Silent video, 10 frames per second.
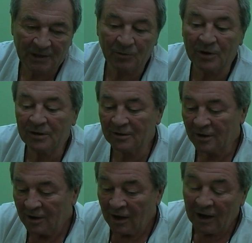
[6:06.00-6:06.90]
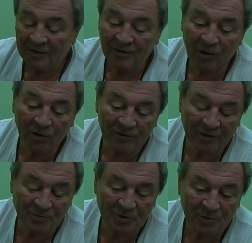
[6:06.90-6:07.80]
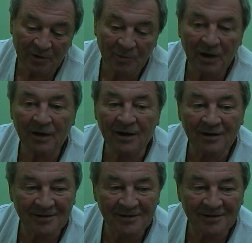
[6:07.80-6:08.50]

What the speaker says: Anyway, it's a long subject, but I'm getting there.